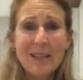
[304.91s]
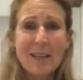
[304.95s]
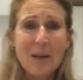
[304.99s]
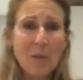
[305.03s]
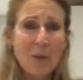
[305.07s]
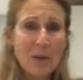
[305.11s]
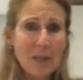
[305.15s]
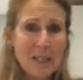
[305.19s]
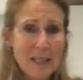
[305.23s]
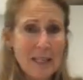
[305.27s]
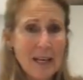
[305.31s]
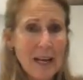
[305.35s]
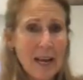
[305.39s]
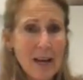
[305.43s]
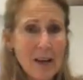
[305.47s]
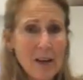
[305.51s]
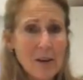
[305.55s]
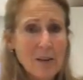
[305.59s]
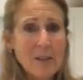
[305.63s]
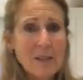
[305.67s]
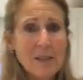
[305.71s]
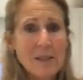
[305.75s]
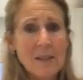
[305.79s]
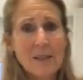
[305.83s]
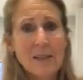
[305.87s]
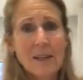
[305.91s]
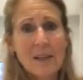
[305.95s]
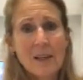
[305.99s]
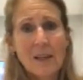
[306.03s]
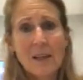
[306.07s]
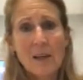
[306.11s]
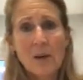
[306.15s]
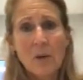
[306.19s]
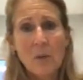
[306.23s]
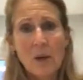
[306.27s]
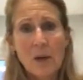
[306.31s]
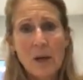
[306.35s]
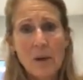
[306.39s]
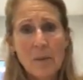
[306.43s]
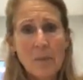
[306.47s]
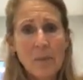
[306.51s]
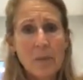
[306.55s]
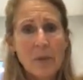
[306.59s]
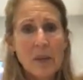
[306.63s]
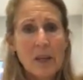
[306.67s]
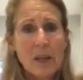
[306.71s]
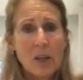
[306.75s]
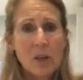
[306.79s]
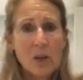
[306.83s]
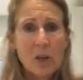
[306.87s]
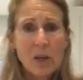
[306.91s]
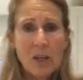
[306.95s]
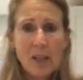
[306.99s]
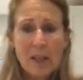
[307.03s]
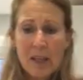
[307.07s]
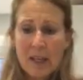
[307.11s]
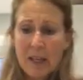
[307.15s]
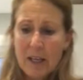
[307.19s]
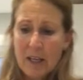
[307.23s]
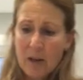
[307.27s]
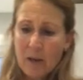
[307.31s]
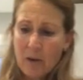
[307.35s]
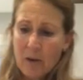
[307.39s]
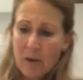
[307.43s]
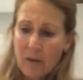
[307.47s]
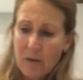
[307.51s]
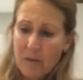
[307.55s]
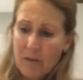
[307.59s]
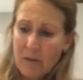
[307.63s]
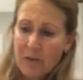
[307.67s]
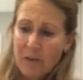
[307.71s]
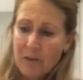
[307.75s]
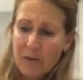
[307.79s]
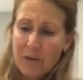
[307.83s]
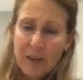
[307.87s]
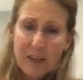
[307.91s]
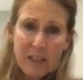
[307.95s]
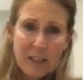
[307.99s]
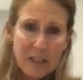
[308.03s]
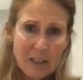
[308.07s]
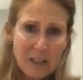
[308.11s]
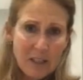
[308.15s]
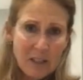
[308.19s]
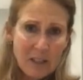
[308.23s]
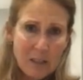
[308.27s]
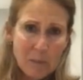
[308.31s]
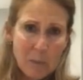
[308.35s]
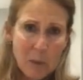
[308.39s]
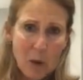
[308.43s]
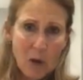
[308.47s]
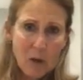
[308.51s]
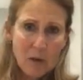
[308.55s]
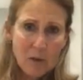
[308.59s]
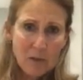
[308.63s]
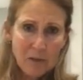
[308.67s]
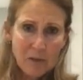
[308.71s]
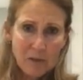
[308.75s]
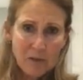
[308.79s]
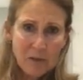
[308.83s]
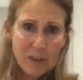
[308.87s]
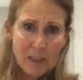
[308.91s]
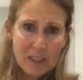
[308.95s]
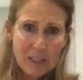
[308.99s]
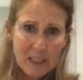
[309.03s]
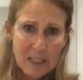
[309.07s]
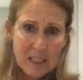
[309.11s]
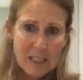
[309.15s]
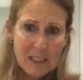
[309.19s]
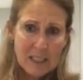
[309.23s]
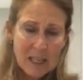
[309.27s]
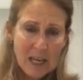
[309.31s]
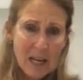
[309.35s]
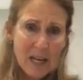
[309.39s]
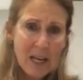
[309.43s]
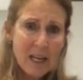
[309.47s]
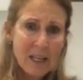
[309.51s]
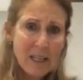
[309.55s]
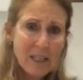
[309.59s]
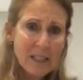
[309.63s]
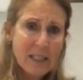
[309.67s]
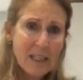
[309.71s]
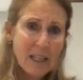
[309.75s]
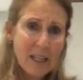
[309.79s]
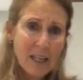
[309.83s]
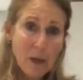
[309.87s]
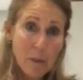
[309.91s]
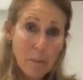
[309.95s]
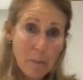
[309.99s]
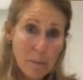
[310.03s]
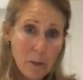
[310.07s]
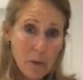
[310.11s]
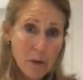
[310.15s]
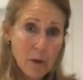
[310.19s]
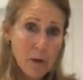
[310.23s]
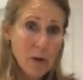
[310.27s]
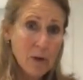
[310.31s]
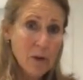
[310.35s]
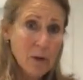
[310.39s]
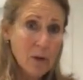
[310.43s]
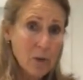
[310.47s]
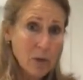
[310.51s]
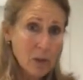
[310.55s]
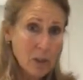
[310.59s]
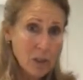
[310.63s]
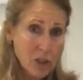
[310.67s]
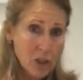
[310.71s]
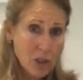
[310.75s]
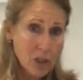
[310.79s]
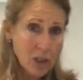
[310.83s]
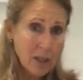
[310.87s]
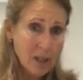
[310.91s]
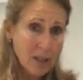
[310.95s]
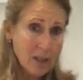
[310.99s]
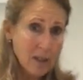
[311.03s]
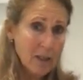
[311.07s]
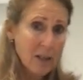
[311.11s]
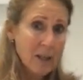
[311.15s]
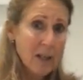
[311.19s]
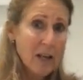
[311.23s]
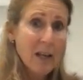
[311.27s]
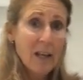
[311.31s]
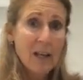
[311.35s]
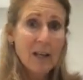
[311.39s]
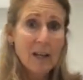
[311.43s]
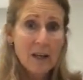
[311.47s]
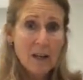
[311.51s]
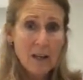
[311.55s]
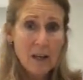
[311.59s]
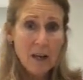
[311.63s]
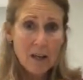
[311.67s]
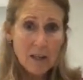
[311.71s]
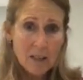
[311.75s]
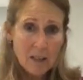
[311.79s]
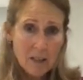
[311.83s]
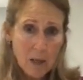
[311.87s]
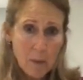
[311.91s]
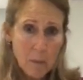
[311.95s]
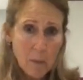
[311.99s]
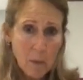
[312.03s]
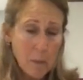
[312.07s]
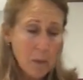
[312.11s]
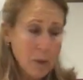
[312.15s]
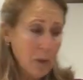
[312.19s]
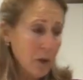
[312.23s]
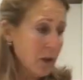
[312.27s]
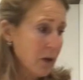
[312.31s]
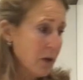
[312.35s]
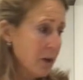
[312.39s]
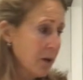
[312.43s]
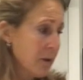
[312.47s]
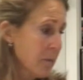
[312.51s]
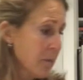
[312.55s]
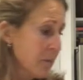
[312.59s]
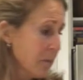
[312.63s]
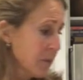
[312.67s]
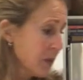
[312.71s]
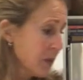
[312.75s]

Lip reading: Now, what's an ounce? Well, You could think your fist, a small fist size, like a burger or a chicken, not a double burger.